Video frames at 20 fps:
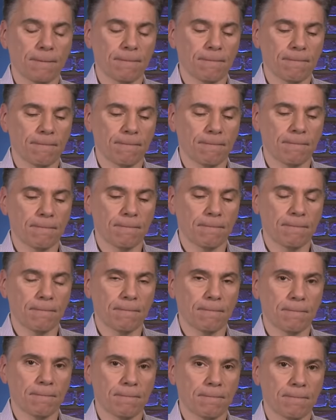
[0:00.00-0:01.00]

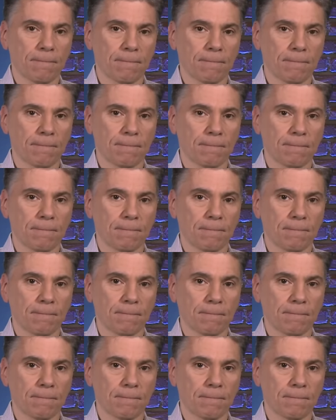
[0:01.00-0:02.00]

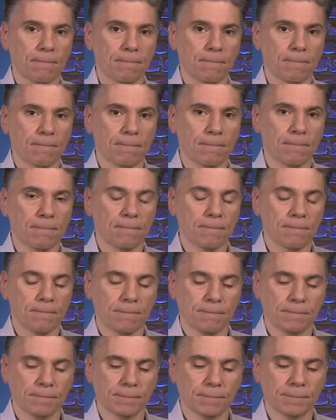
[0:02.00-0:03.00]

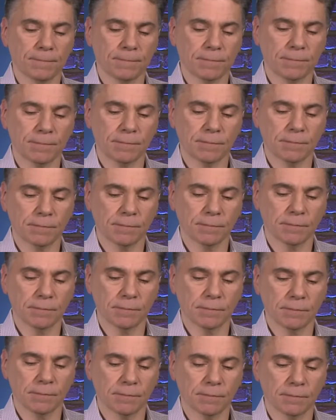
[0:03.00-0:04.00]

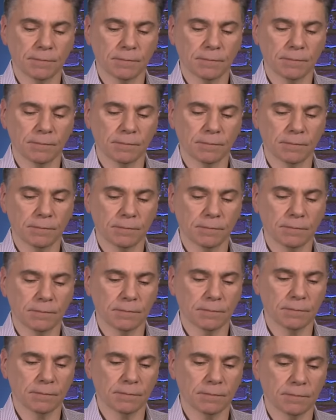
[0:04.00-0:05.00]

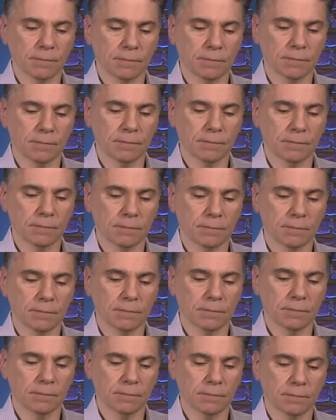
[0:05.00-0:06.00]

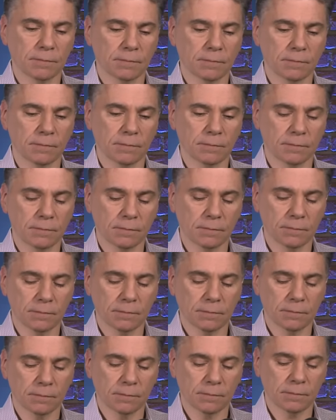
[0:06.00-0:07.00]

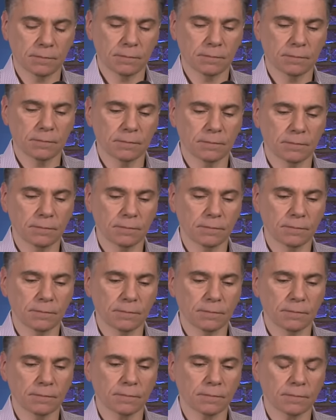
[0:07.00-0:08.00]
(not speaking)